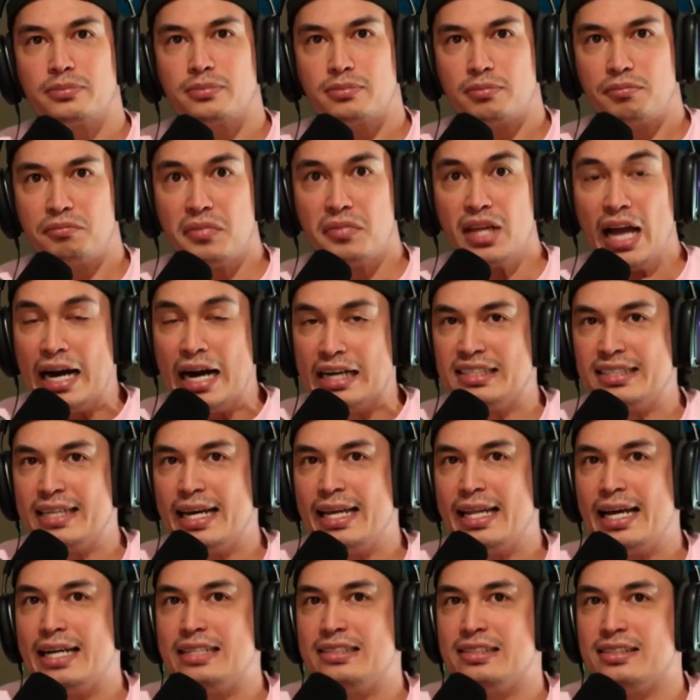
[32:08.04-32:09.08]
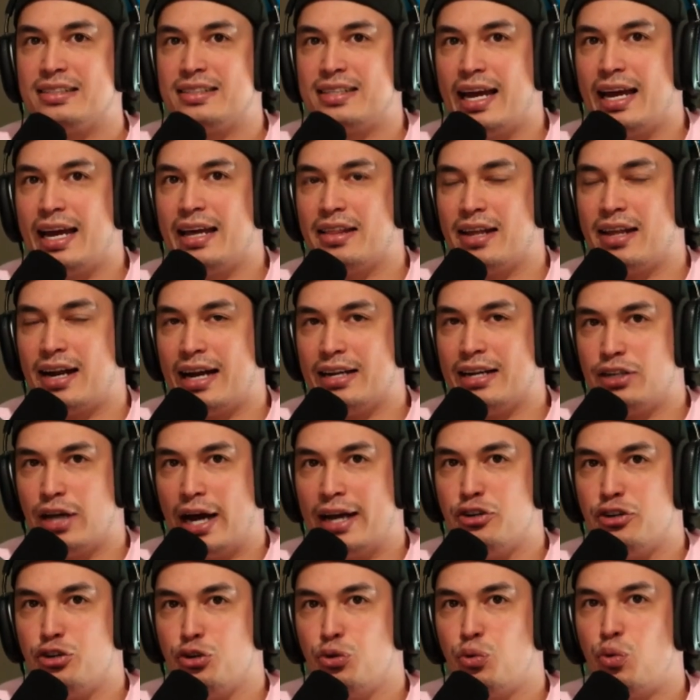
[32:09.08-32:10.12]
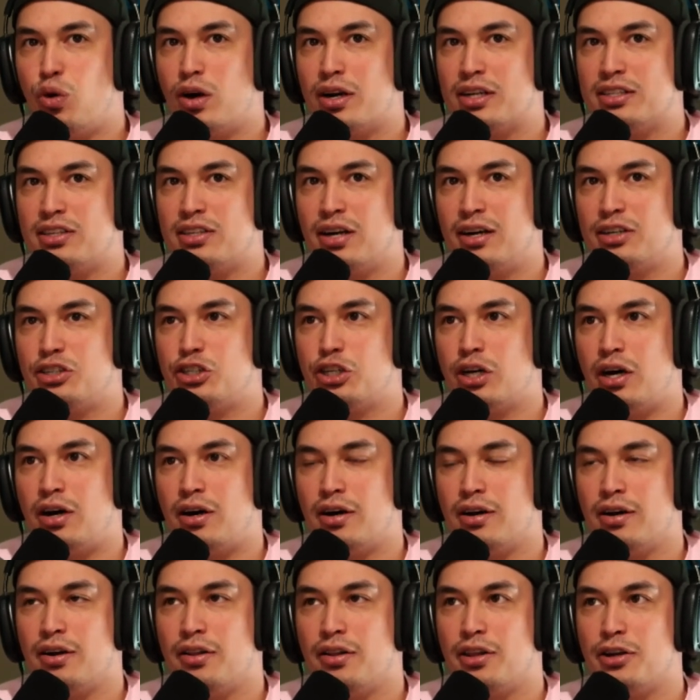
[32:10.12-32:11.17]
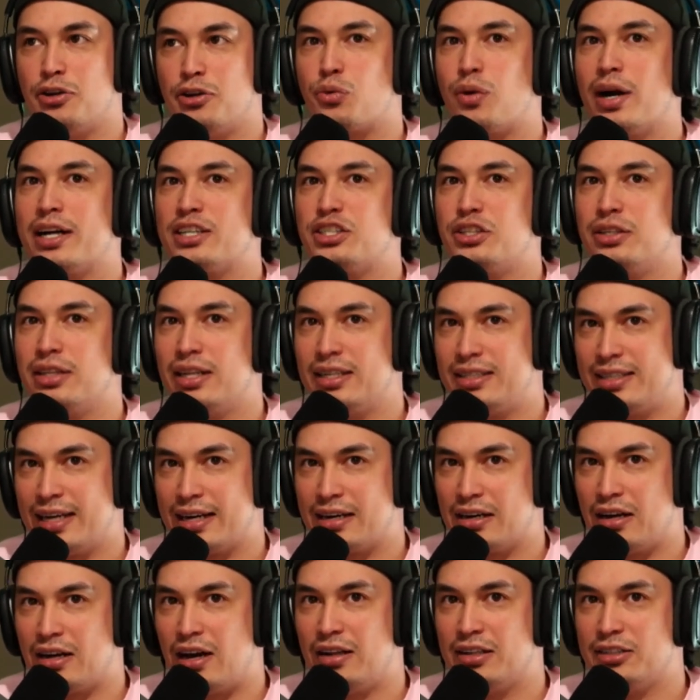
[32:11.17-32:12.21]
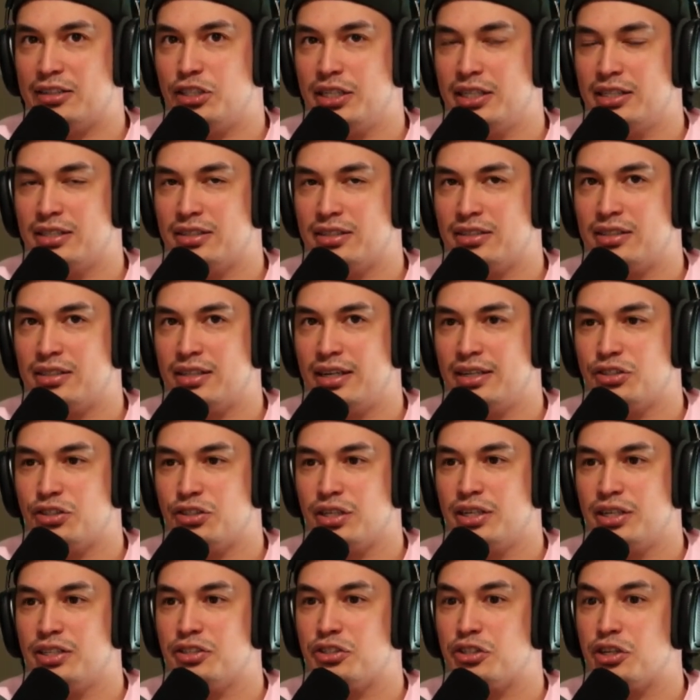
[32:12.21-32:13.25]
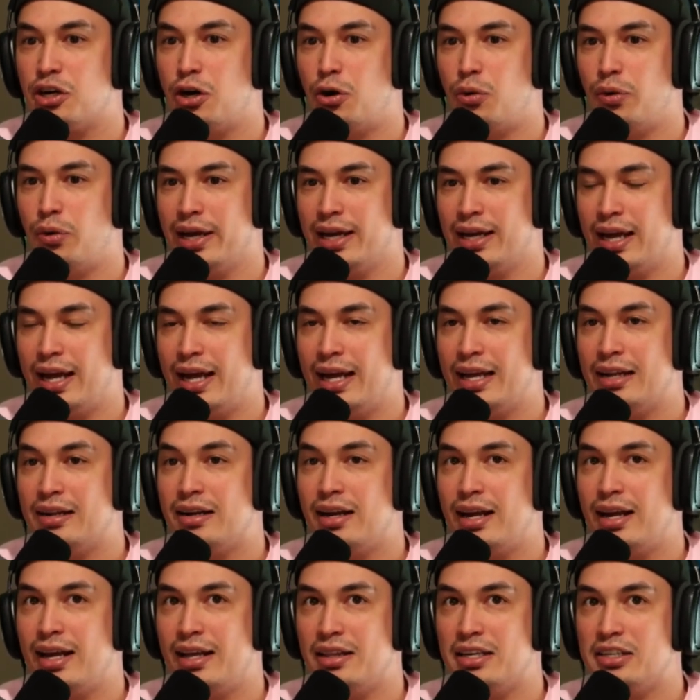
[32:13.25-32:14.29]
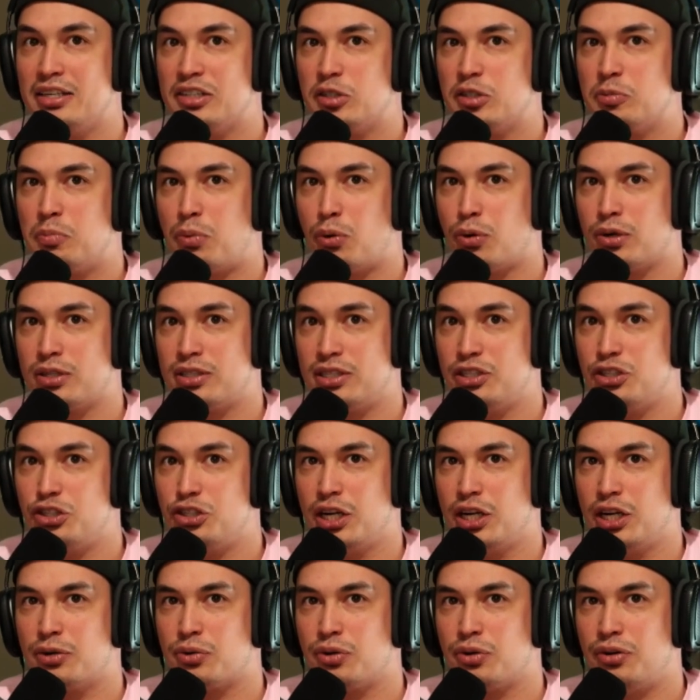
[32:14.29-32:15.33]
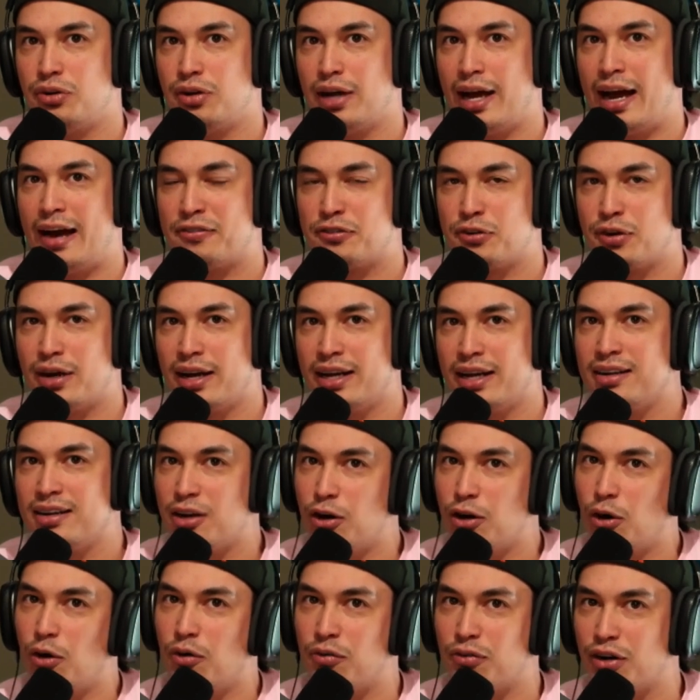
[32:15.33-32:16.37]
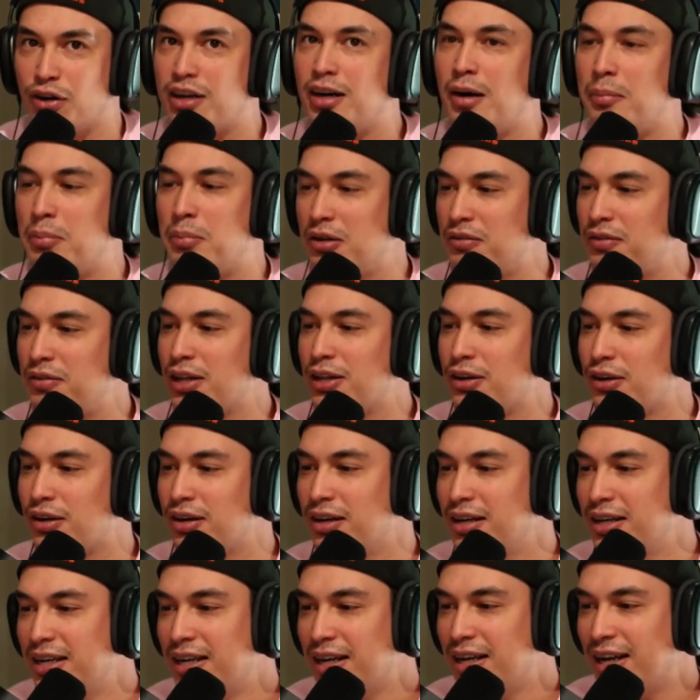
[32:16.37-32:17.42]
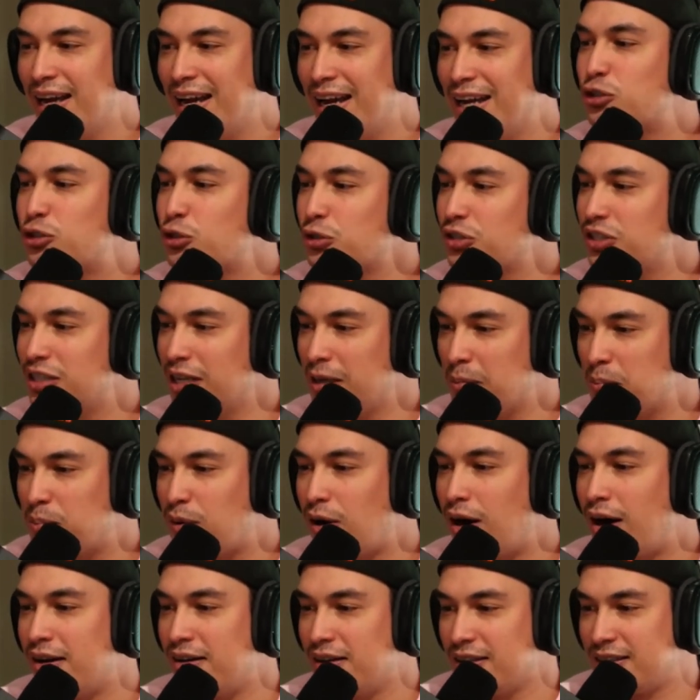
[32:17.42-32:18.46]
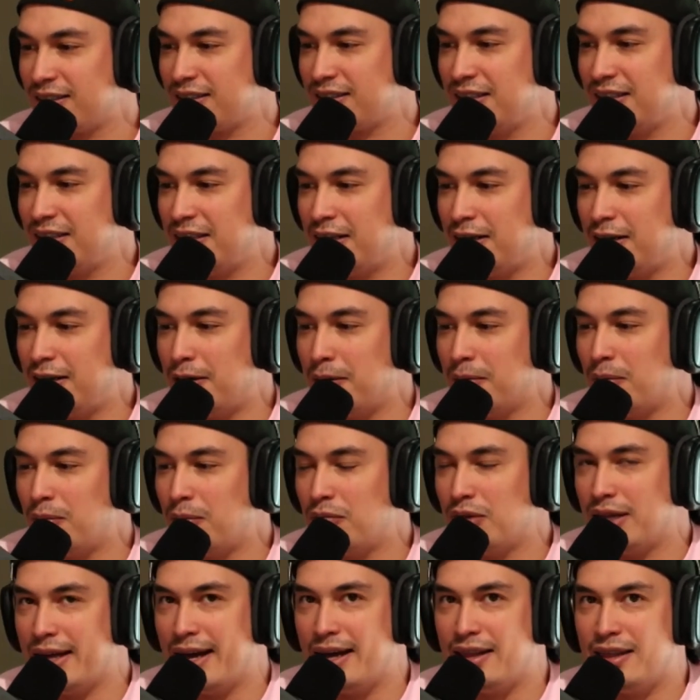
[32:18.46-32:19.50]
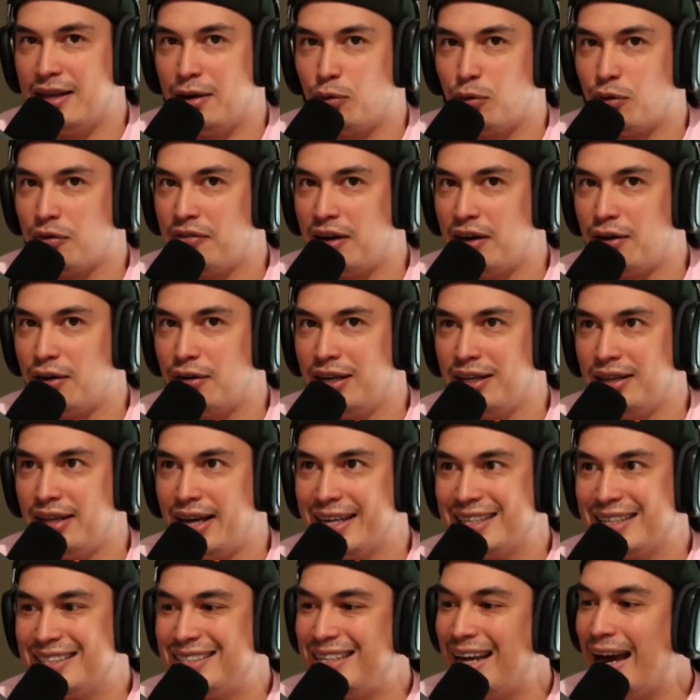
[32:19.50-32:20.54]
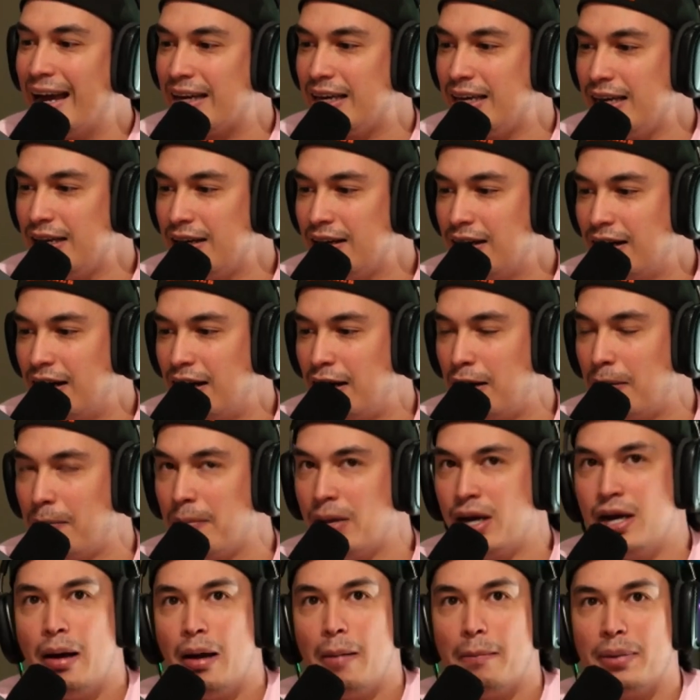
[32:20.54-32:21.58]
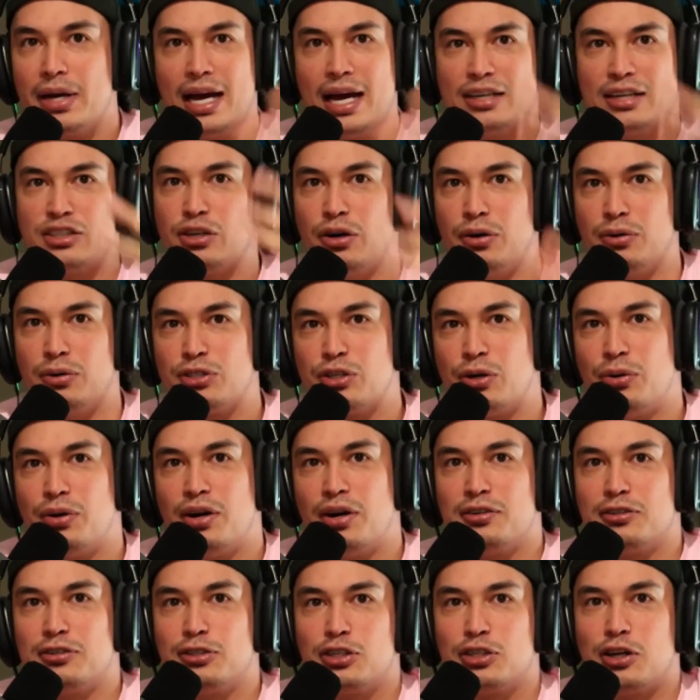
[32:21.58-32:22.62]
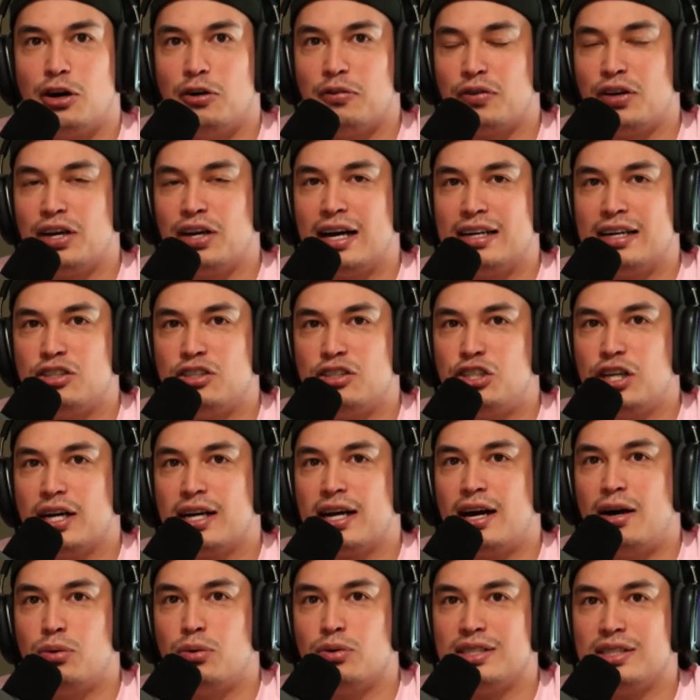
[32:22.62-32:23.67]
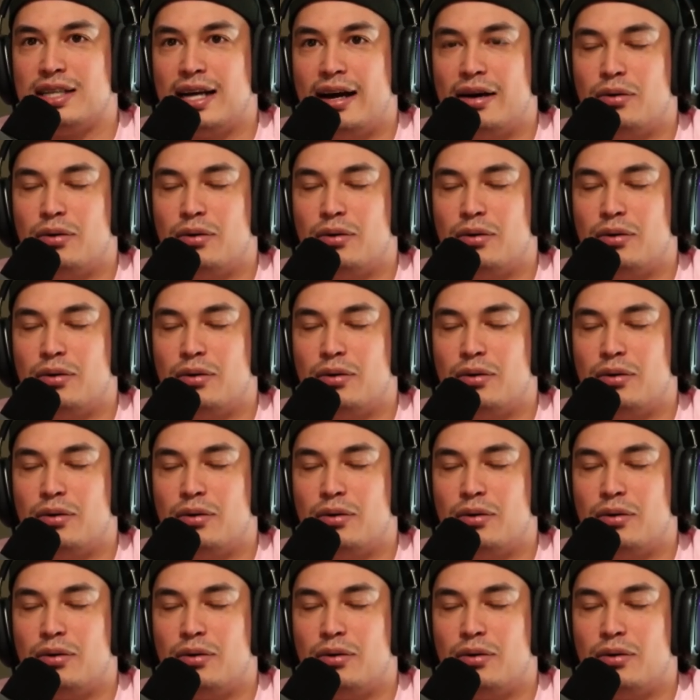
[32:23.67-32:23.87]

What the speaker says: I say that to say that I do want to touch on the direction that technology is going in these sports in general after I go over a couple of other interesting products that were very like techy. But yeah, so another scope for you guys to check out was that